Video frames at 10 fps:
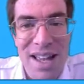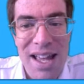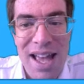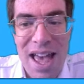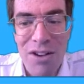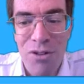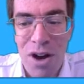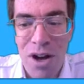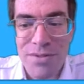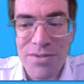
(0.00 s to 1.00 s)

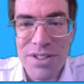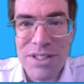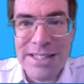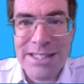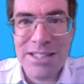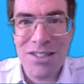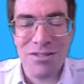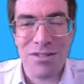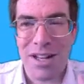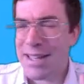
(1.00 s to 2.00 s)
aircraft.
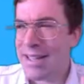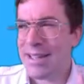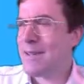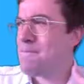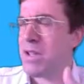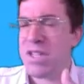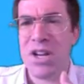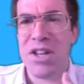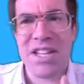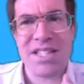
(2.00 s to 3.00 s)
I don't
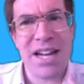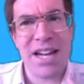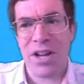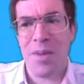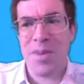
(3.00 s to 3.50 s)
know the exact figure,